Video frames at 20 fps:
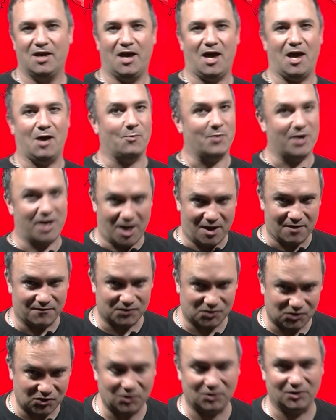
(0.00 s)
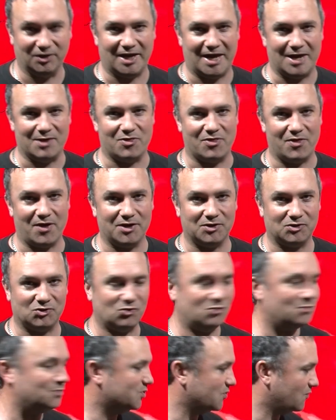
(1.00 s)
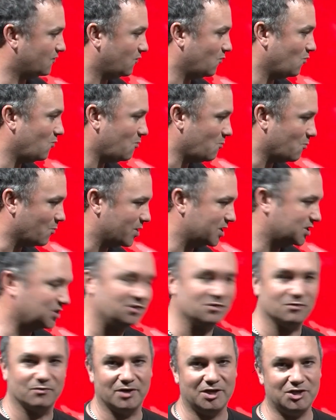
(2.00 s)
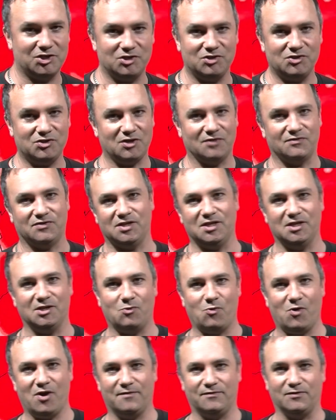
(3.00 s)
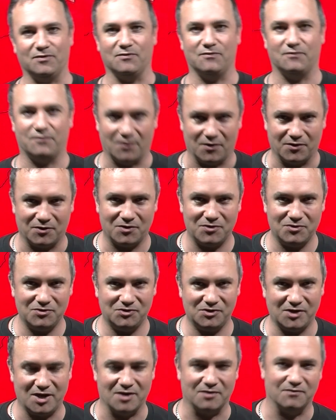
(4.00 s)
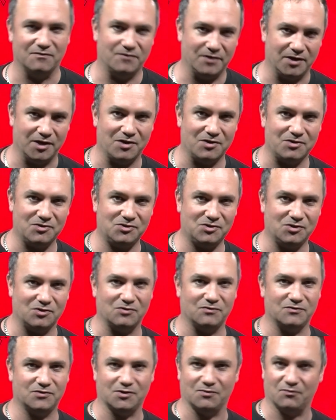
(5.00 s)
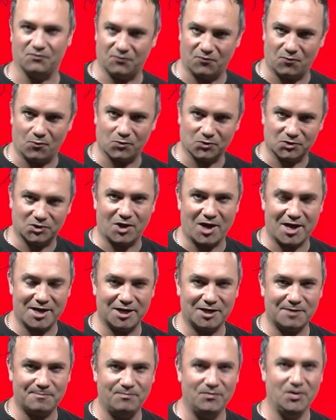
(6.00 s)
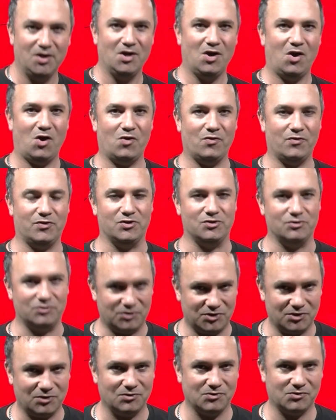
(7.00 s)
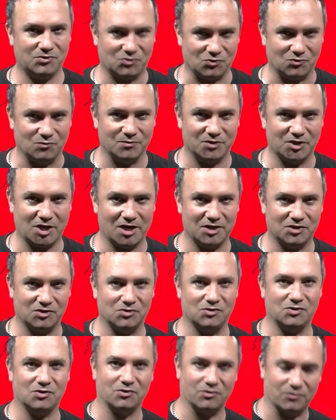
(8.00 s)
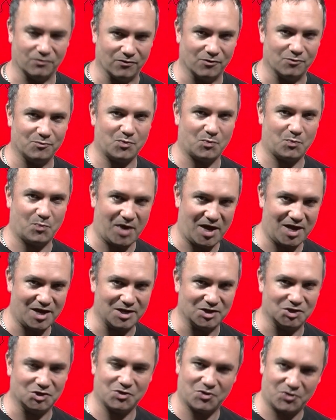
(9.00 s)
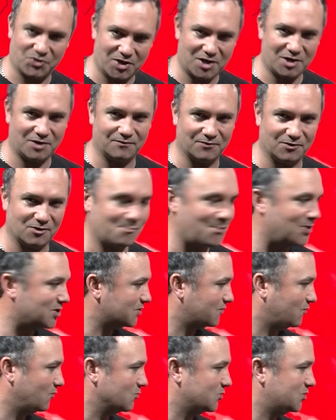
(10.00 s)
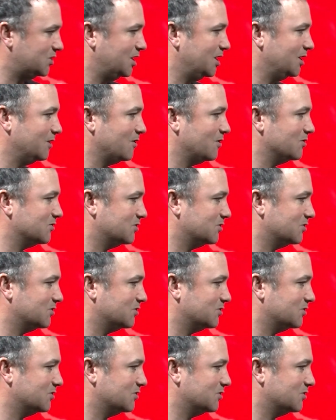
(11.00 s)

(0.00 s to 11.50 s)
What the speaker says: We have certainly had thunderstorms for western regions. I've seen quite a few photos and videos of some forked lightning on the New Zealand Stormchasers group page. Thank you very much for sending those